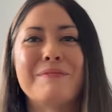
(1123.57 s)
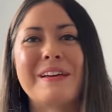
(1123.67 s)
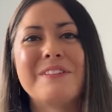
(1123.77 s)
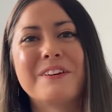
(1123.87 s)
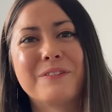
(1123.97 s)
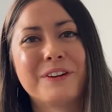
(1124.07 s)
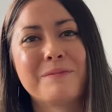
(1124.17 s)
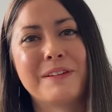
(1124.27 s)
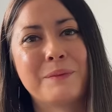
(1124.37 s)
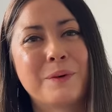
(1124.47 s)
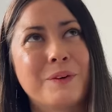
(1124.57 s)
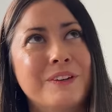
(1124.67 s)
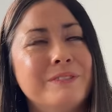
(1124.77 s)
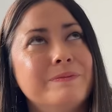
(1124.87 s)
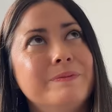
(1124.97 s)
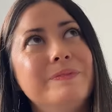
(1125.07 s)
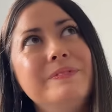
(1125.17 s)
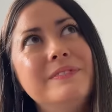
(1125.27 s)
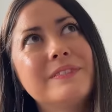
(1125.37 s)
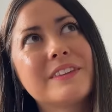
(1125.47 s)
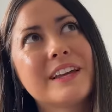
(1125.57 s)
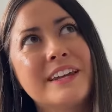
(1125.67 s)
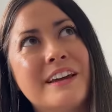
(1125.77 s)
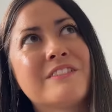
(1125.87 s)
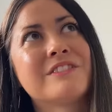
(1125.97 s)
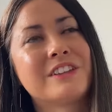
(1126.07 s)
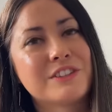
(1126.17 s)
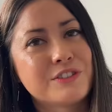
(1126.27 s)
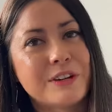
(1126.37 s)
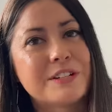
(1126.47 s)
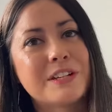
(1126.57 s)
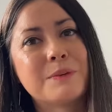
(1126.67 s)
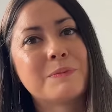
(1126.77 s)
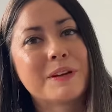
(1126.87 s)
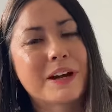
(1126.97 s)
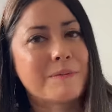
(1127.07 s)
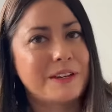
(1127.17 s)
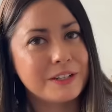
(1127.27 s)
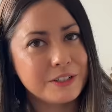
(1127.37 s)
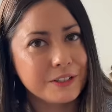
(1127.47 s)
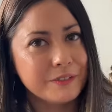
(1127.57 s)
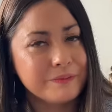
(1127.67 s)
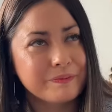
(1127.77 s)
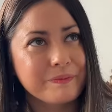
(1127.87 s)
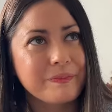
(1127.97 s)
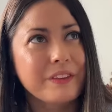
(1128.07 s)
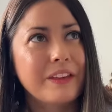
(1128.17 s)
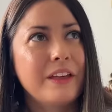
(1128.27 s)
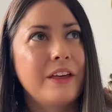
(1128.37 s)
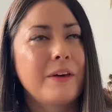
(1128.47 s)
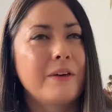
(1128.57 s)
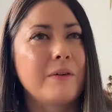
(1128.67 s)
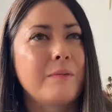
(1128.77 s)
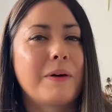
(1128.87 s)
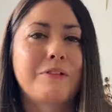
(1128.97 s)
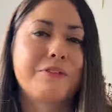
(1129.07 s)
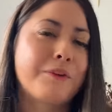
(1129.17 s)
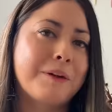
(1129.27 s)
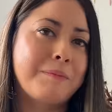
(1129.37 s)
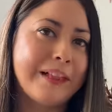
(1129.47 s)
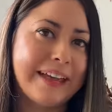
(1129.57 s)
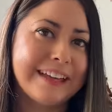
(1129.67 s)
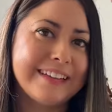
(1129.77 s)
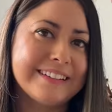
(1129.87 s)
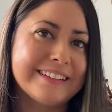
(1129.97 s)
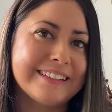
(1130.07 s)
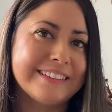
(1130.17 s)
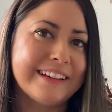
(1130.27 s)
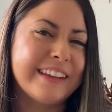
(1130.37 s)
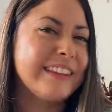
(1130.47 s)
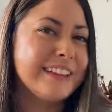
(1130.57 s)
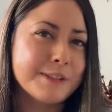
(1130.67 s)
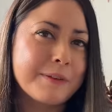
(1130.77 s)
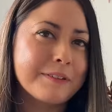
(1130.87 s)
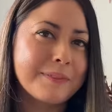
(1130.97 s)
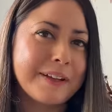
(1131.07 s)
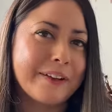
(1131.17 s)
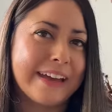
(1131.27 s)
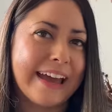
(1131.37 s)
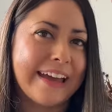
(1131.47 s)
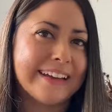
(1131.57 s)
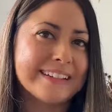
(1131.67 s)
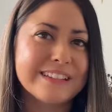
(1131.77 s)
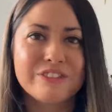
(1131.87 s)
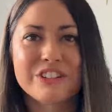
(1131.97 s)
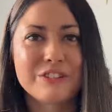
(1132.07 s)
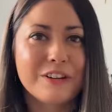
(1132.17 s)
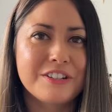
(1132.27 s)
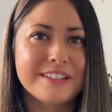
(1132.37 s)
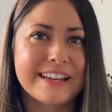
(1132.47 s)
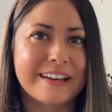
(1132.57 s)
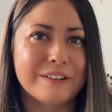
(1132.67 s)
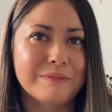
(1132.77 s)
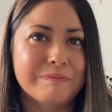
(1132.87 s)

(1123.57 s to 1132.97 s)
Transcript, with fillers: maybe it wouldn't be worn enough that the stretching would become an issue. But for a blanket, I think that's probably okay because if it stretches out,